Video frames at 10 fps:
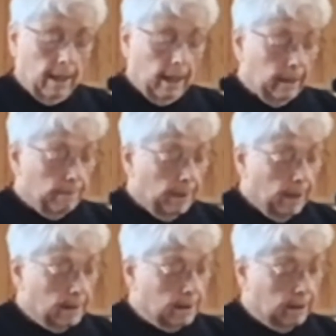I am
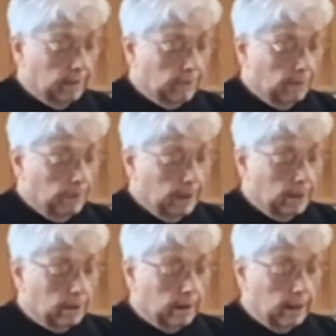positive that
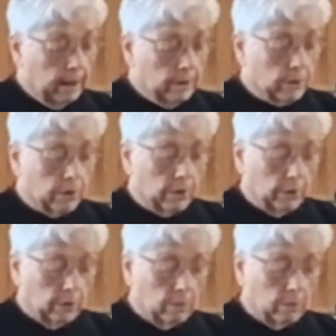Peter and his crew